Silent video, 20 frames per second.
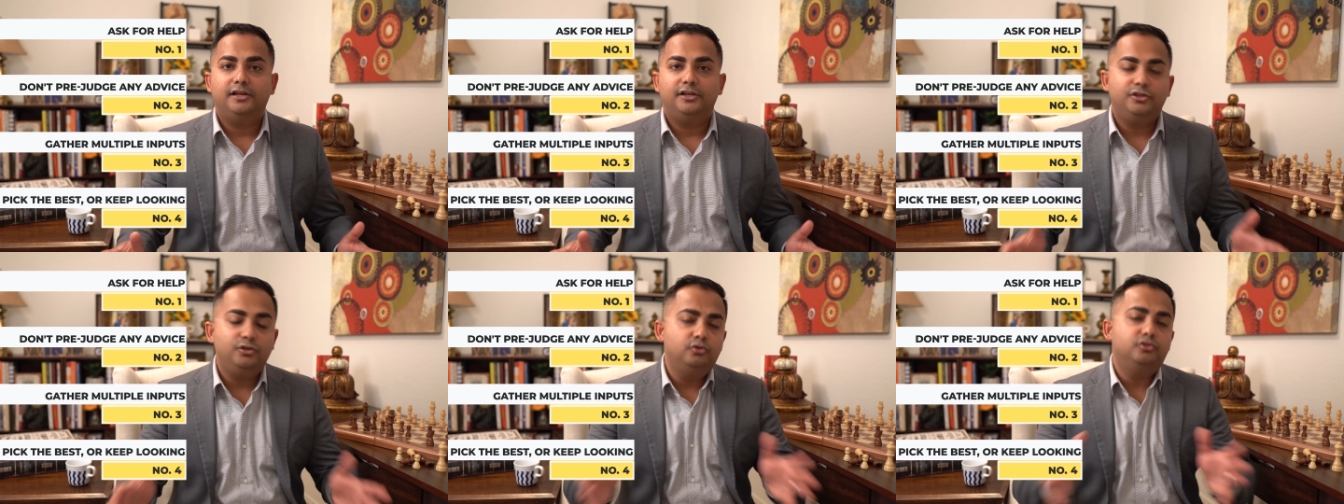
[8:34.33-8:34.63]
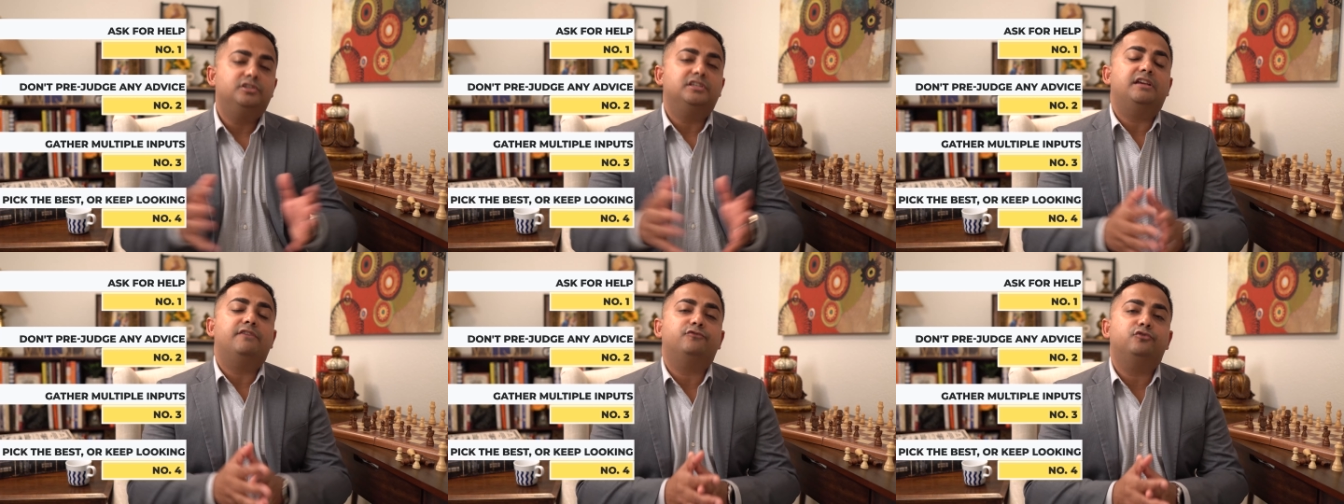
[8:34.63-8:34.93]
You
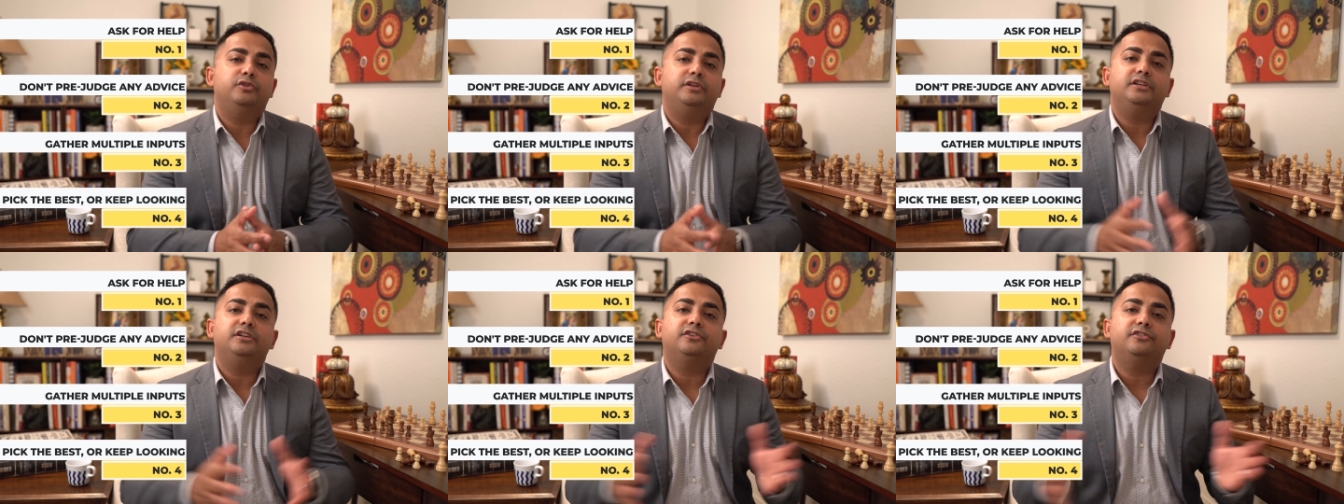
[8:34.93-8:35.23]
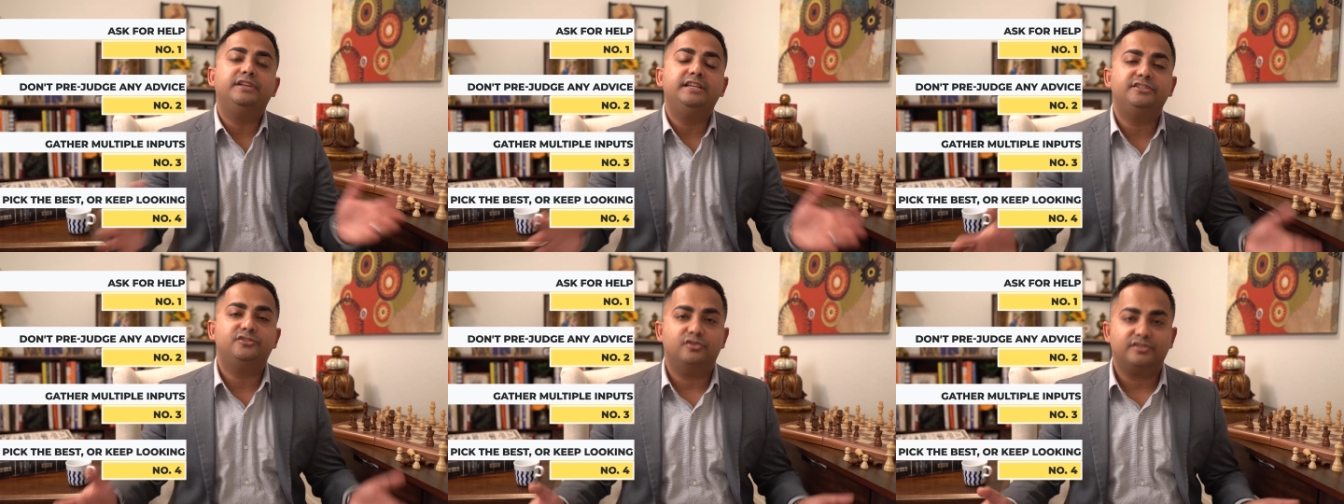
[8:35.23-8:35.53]
just have to
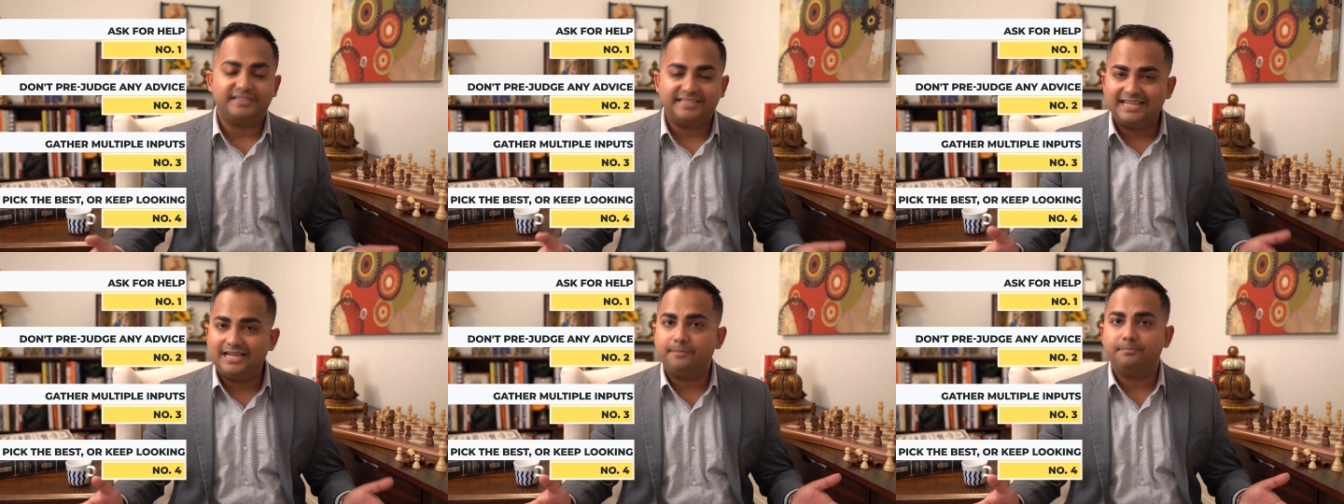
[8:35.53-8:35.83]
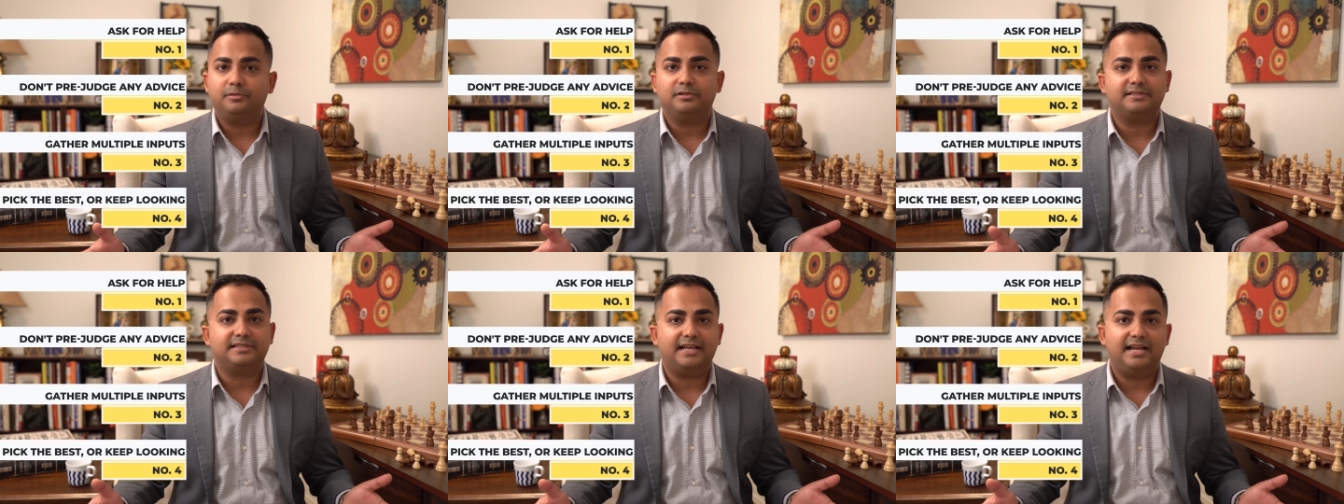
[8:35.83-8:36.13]
increase your
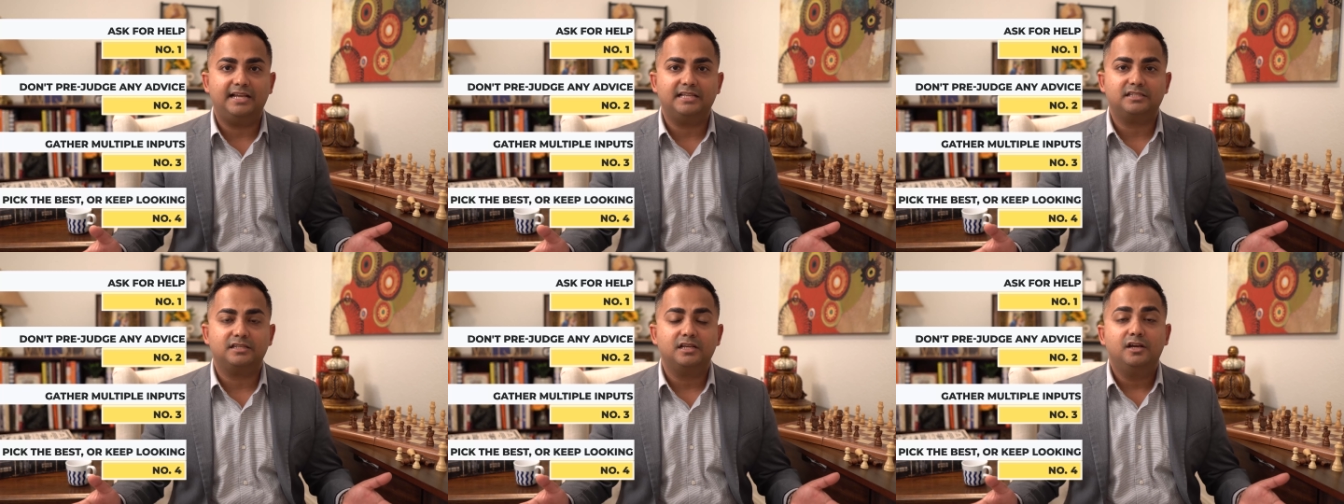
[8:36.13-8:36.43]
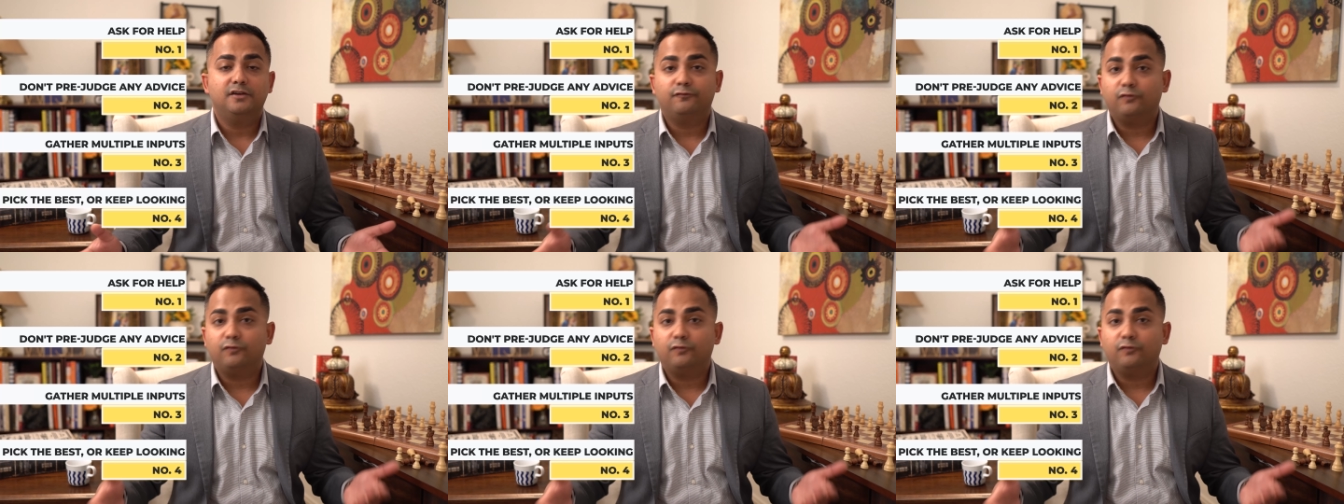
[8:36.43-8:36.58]
sample size